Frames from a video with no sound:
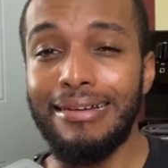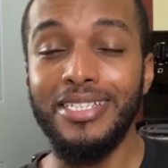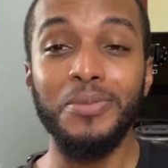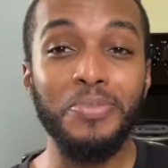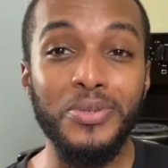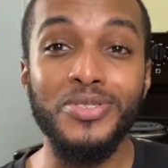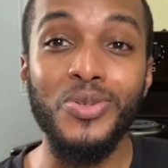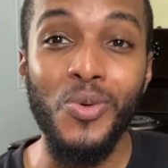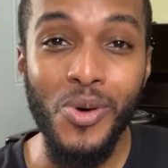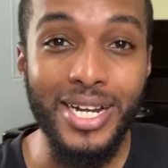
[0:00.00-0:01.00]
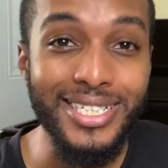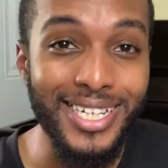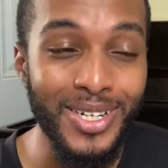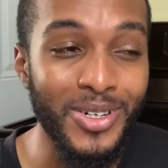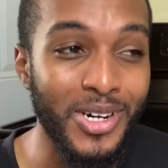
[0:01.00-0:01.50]
as opposed to 1
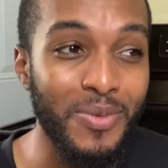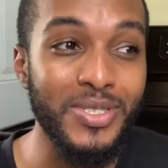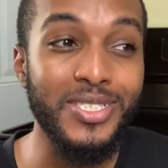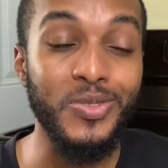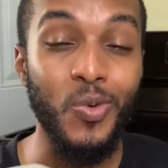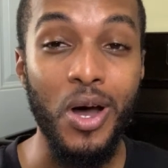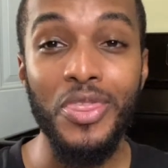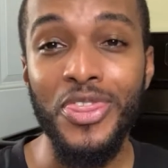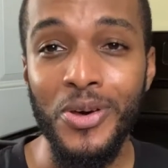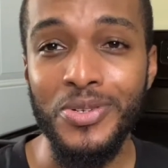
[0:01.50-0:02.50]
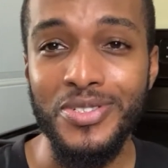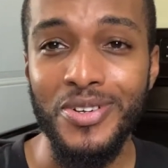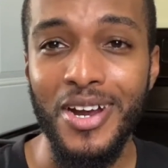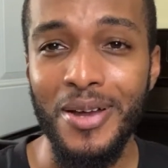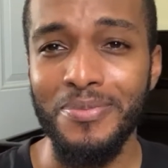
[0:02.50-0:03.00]
kilogram, which is 1,000
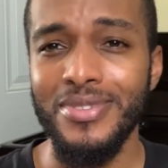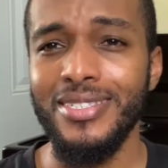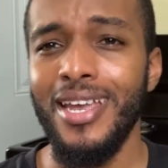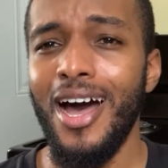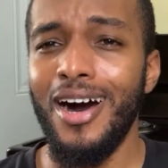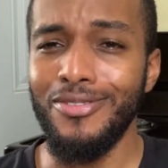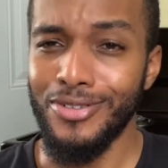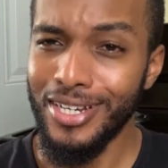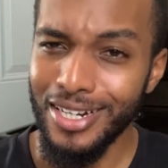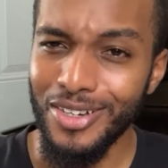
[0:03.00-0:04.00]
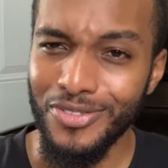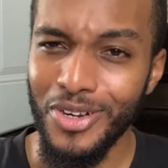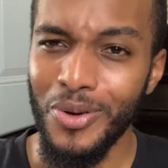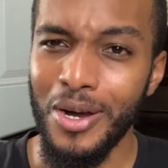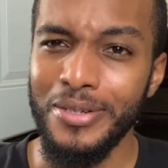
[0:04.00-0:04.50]
grams of regular
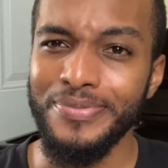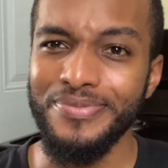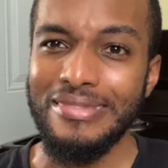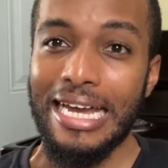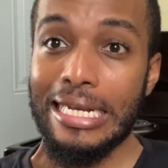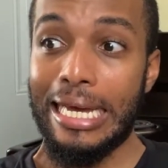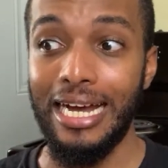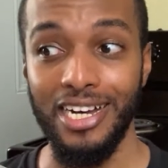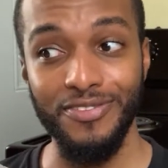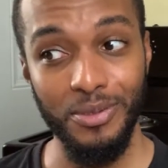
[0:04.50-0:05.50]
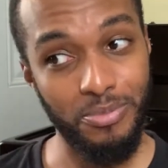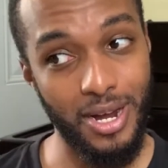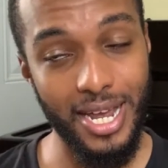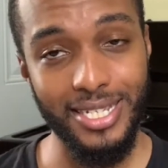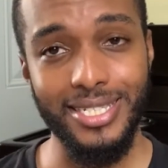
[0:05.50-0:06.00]
flour at half the
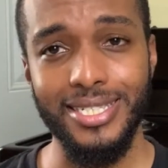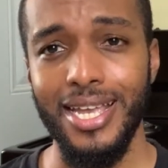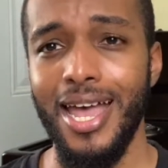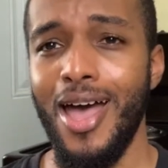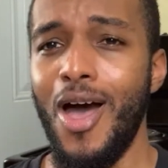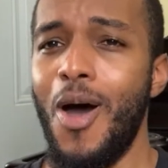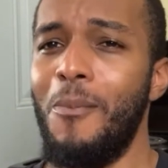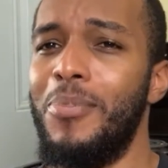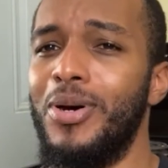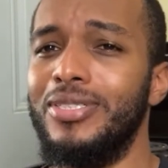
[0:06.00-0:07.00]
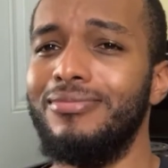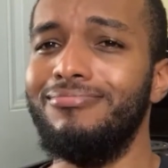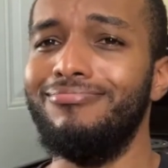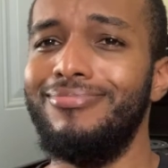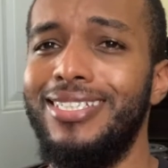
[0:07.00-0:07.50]
price. But
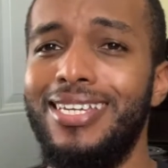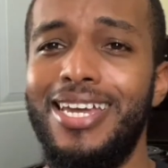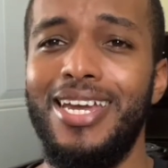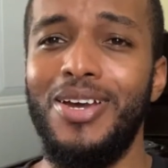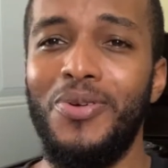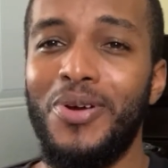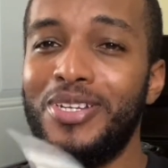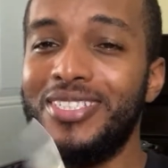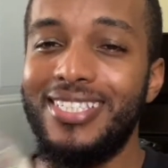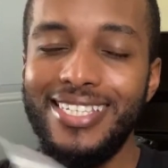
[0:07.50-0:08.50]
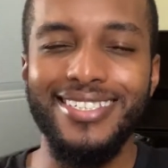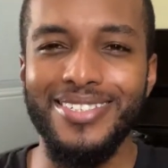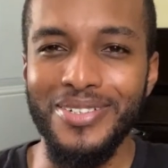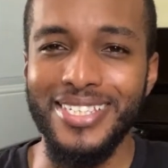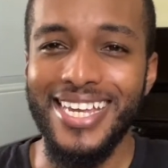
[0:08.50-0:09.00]
yeah, we're going to just test it
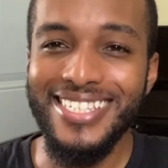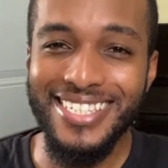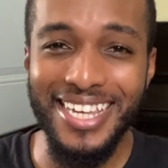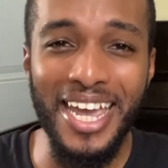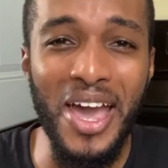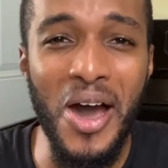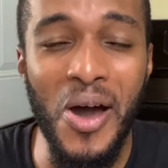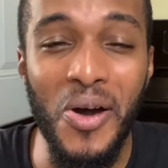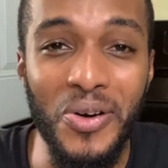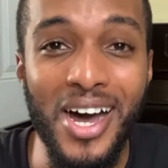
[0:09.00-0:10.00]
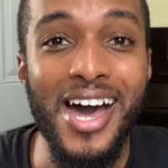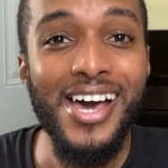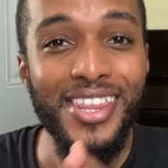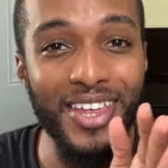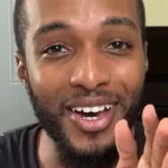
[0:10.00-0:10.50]
out and see how
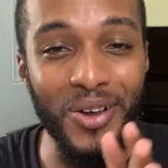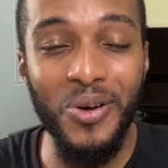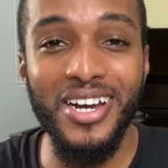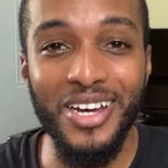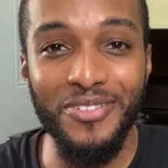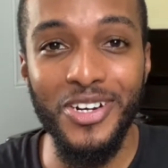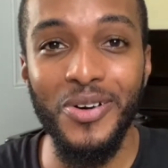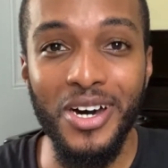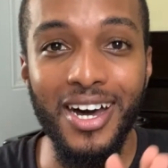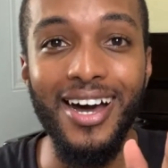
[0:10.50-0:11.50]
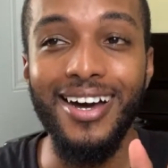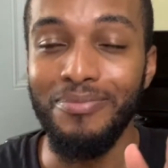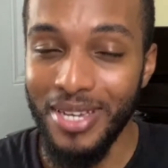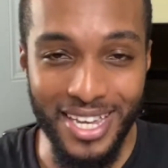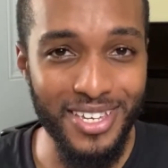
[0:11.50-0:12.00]
the coconut flour
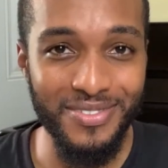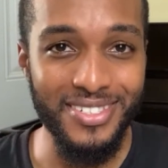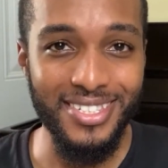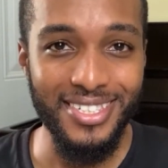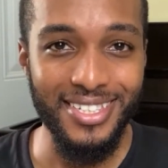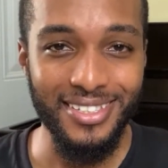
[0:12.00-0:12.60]
behaves.